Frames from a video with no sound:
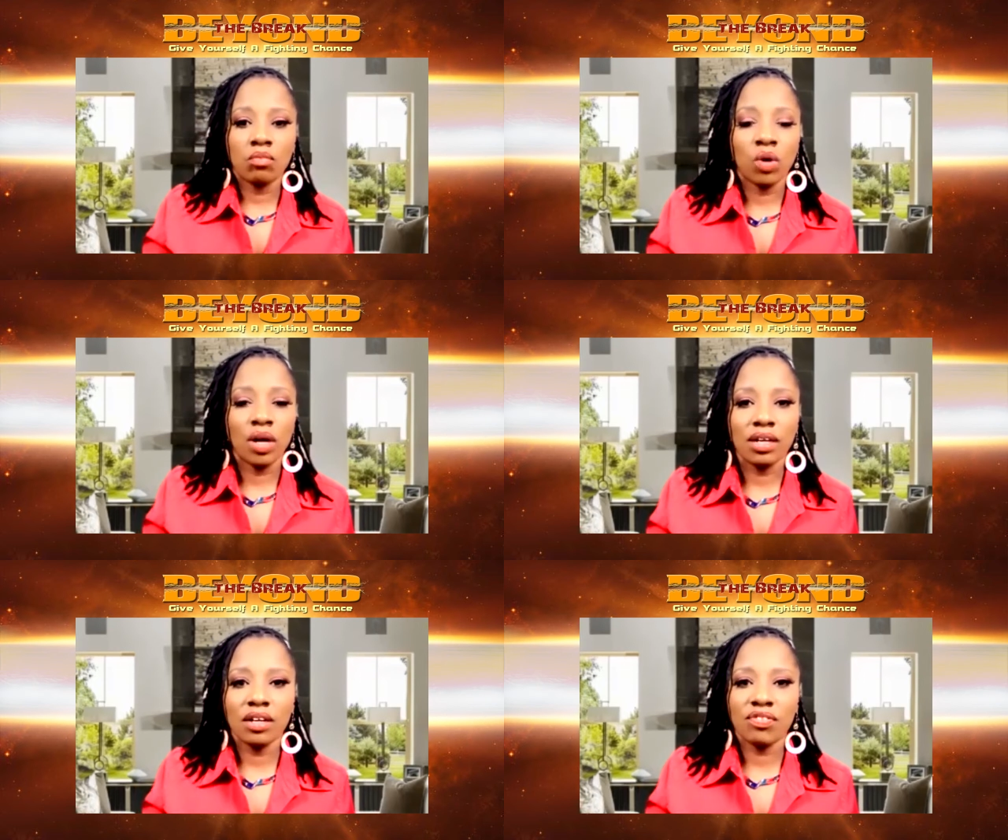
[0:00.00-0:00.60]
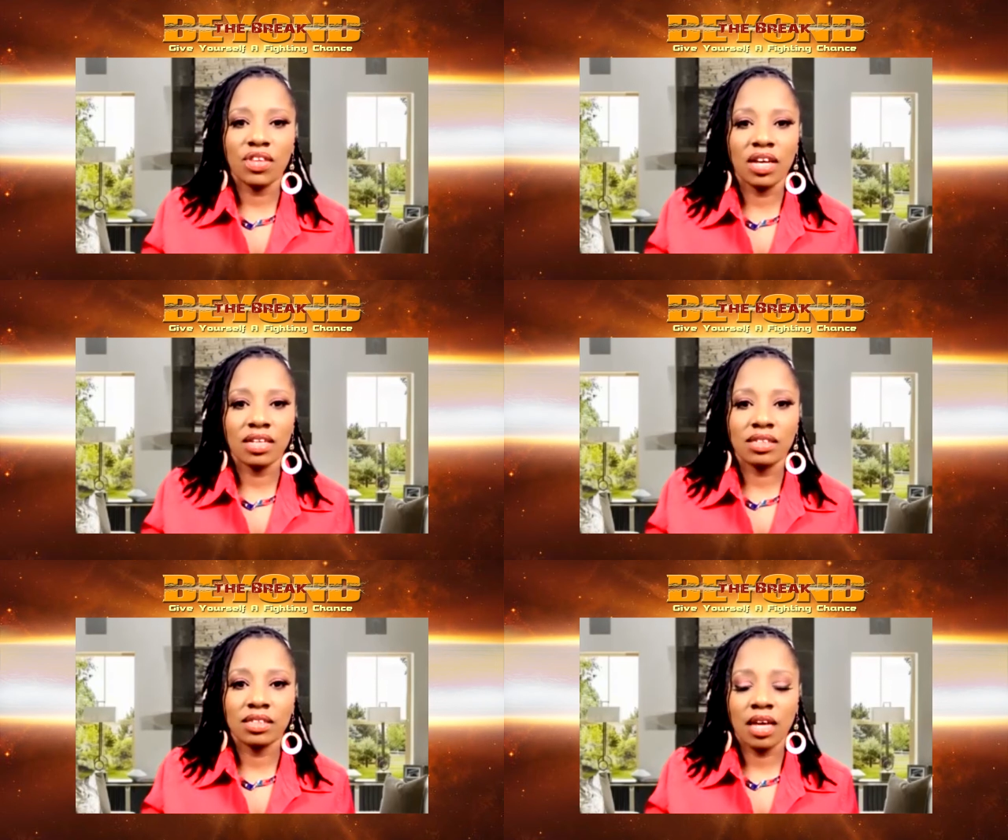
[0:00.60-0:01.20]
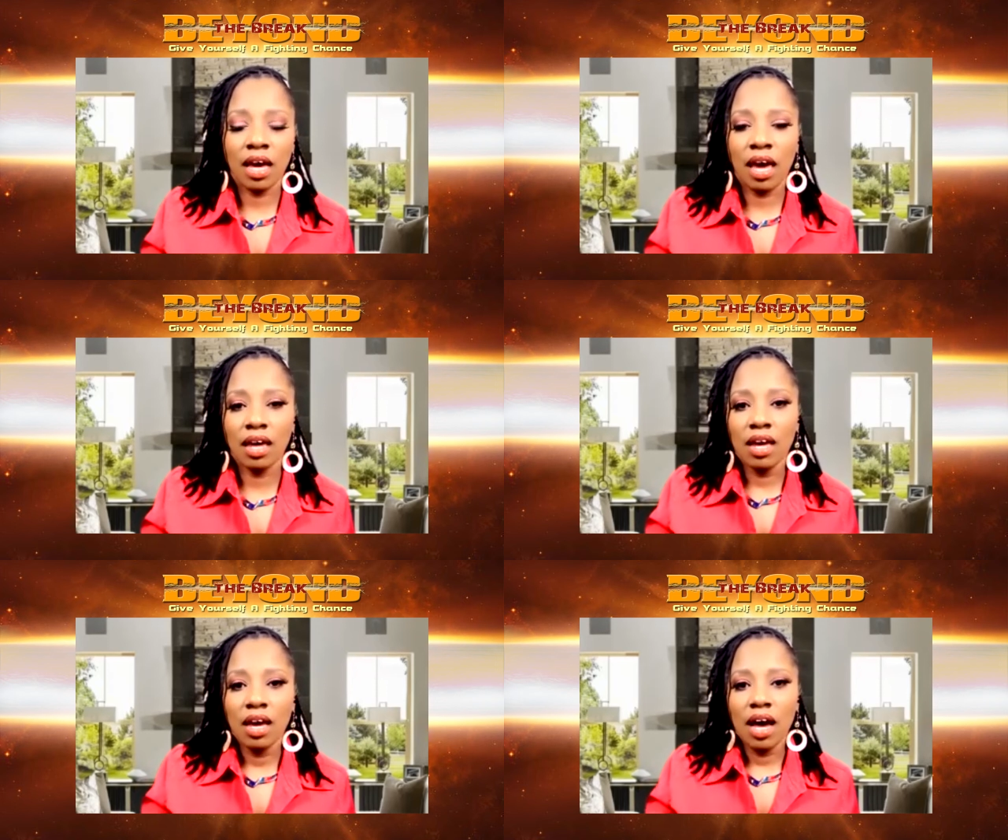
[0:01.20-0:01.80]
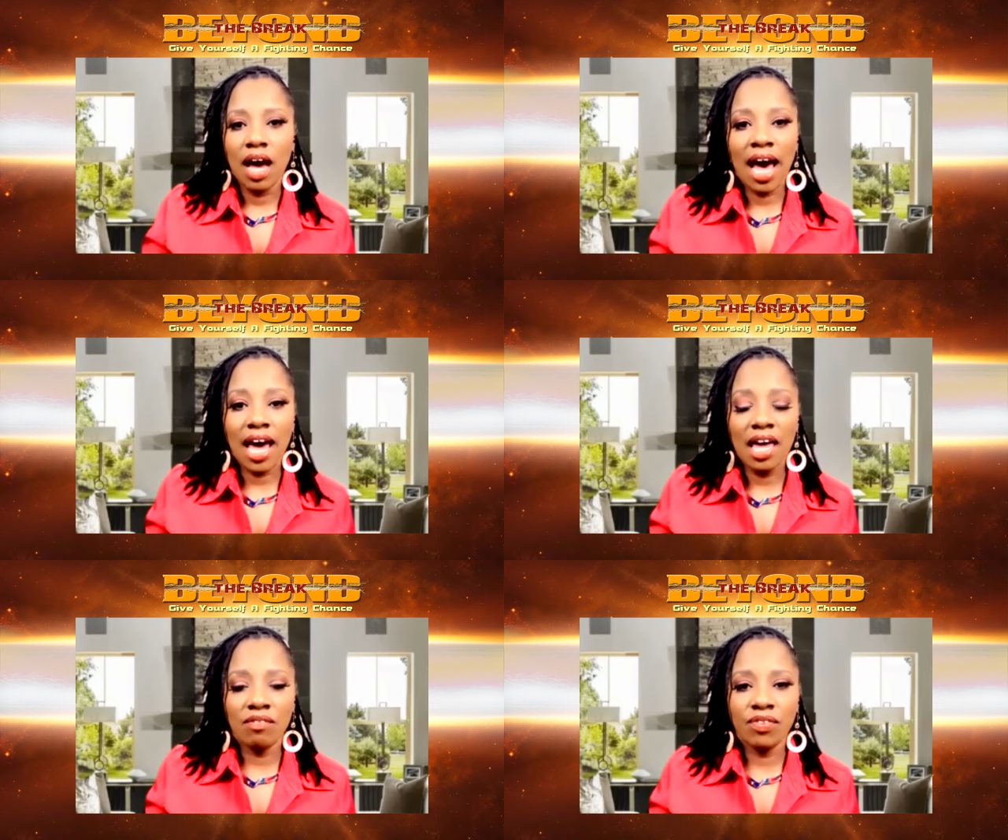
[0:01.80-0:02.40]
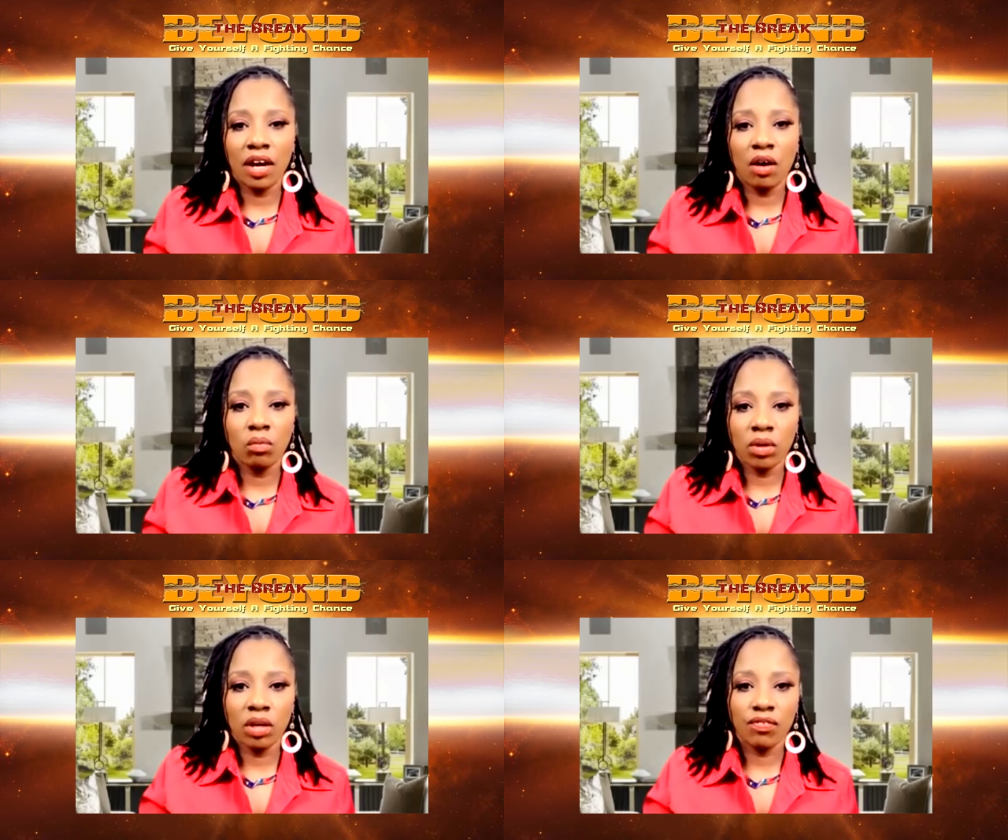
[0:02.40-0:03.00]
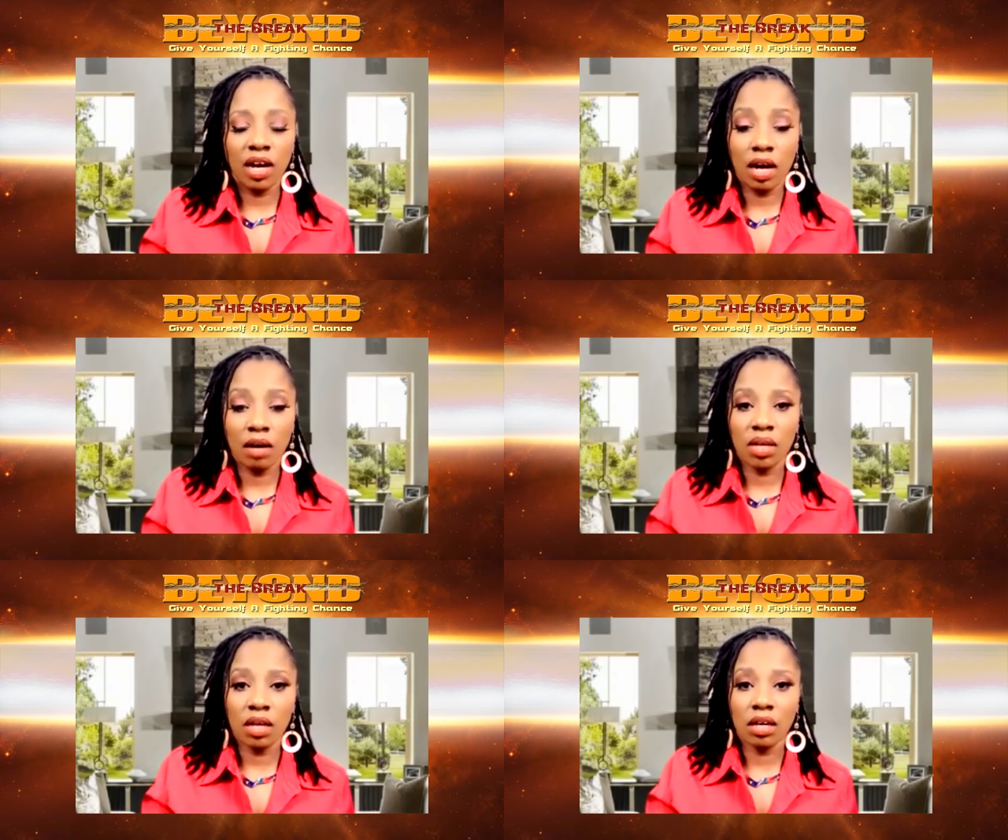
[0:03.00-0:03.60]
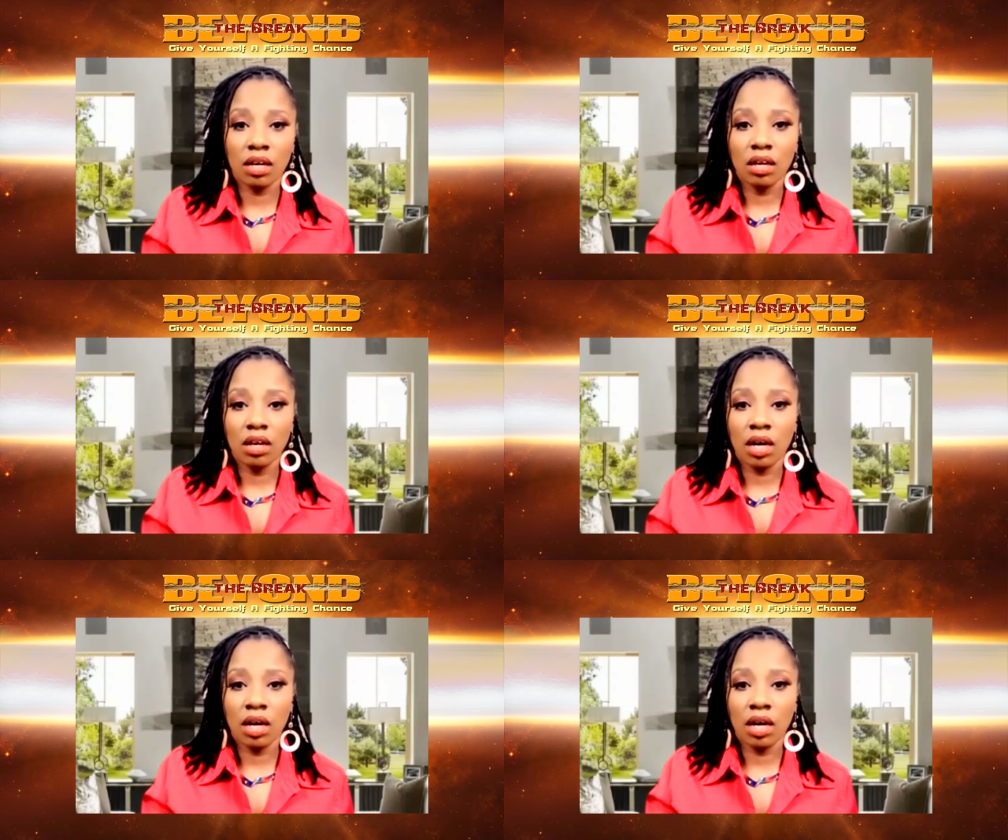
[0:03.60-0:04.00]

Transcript: One of the things that I have dealt with coming